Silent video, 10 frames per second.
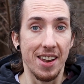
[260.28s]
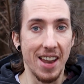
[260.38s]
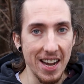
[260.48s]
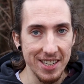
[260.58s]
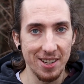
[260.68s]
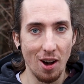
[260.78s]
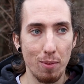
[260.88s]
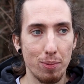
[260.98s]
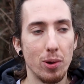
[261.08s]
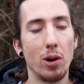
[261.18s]
Next
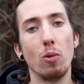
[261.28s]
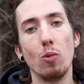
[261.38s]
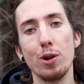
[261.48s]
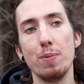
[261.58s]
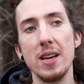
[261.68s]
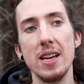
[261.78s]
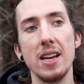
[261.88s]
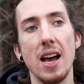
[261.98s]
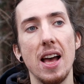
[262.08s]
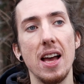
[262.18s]
up would
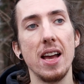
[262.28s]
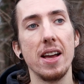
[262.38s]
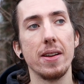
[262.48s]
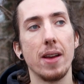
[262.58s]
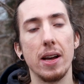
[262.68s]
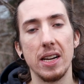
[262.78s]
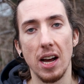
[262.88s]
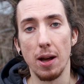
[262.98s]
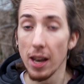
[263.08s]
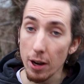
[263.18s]
be a,
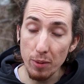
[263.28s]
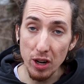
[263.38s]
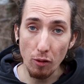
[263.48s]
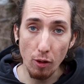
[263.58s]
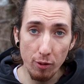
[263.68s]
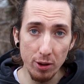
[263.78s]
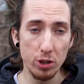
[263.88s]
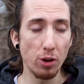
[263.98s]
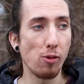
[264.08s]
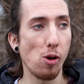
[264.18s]
a little bit of a
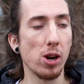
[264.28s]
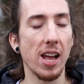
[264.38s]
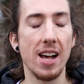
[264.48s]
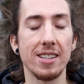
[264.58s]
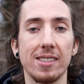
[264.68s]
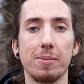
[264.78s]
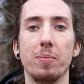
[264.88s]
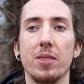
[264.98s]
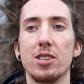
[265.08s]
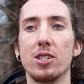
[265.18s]
future forecast.
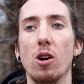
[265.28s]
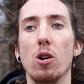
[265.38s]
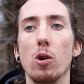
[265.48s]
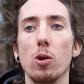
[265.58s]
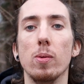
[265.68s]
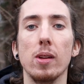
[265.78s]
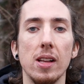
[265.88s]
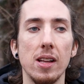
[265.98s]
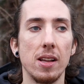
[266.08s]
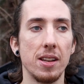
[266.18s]
So
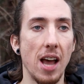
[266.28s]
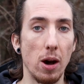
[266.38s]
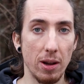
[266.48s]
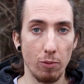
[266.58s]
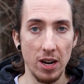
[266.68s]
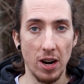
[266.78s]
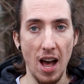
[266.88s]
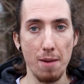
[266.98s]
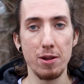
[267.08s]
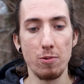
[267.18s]
now that we are
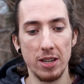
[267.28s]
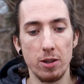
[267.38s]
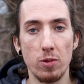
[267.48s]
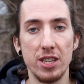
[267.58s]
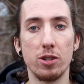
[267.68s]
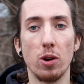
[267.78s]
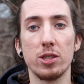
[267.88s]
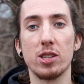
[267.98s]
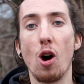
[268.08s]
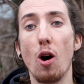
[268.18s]
happy with the
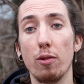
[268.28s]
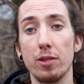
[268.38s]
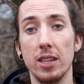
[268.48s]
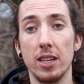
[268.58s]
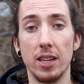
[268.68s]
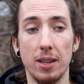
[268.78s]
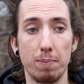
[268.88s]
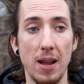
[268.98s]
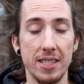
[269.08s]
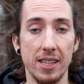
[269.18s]
results of the
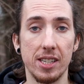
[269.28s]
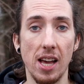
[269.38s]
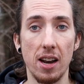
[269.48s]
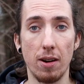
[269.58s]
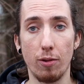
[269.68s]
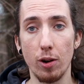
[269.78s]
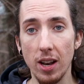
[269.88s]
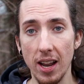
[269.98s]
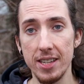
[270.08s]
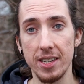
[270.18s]
plastic scanner for
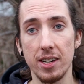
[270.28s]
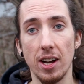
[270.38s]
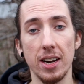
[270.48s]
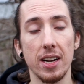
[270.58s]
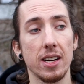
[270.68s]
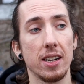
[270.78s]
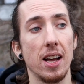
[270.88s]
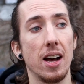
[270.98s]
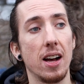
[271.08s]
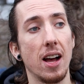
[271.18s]
the lasing cutting
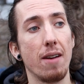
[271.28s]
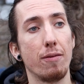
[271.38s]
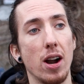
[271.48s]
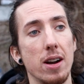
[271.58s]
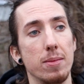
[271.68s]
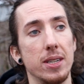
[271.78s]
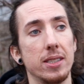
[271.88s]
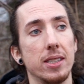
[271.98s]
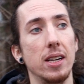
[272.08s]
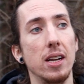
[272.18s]
uh,
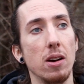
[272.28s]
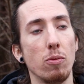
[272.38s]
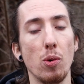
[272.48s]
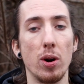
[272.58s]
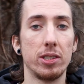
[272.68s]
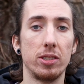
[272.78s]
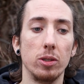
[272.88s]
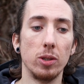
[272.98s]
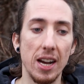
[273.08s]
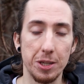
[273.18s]
environment, we want
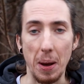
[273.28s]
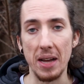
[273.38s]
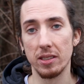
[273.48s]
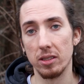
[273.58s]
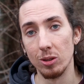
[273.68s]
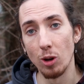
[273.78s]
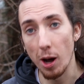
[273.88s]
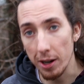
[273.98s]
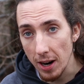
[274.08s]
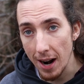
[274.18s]
to expand to
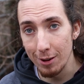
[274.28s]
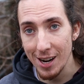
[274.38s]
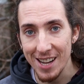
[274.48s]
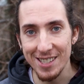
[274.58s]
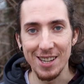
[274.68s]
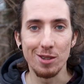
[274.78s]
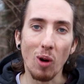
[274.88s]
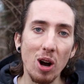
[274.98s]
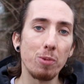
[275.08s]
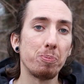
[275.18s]
other areas as
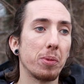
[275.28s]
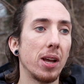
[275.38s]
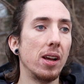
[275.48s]
well.